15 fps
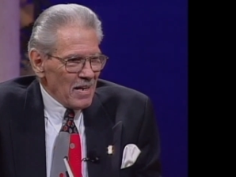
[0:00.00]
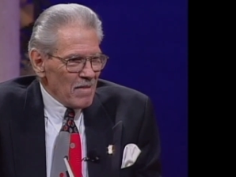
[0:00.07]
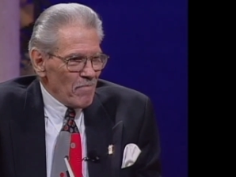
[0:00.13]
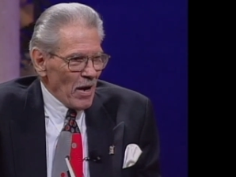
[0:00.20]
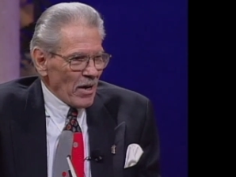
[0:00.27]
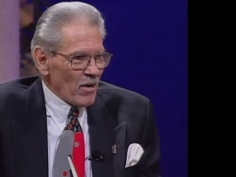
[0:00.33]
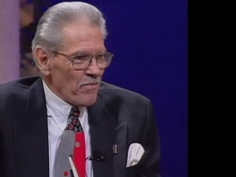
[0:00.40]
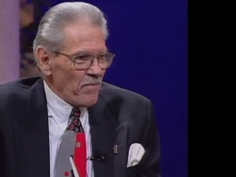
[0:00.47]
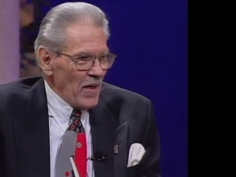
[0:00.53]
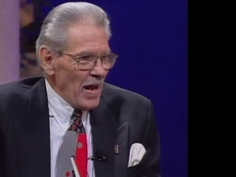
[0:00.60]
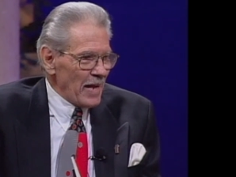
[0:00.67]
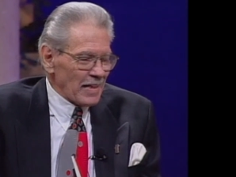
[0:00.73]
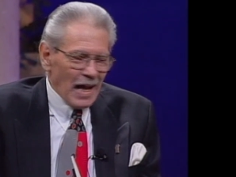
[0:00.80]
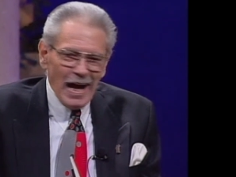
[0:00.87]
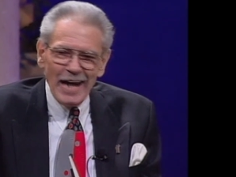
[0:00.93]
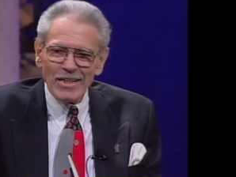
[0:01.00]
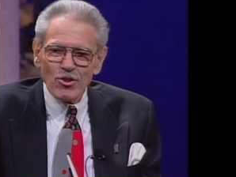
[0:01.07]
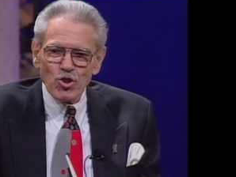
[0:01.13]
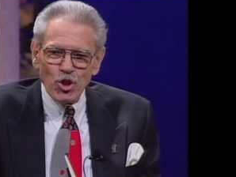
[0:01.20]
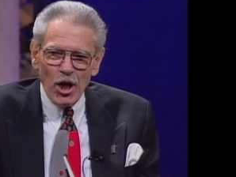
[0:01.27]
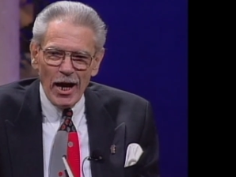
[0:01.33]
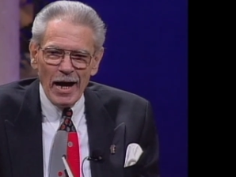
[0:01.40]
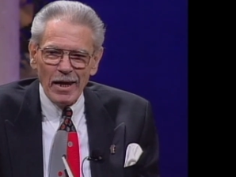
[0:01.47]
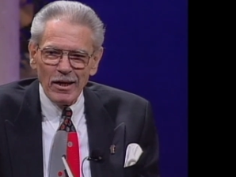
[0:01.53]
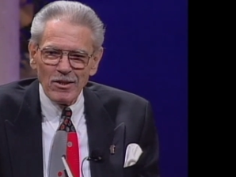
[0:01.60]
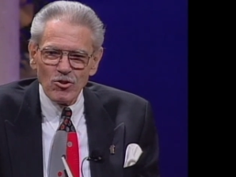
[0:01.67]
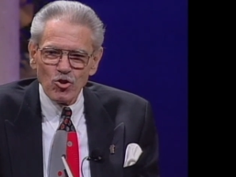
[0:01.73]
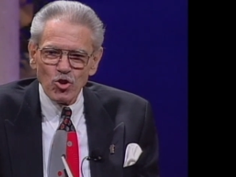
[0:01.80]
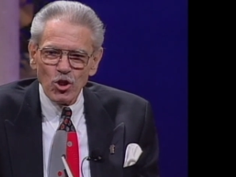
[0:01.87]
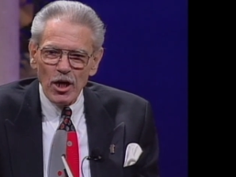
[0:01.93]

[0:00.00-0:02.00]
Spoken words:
Matter of fact, I challenge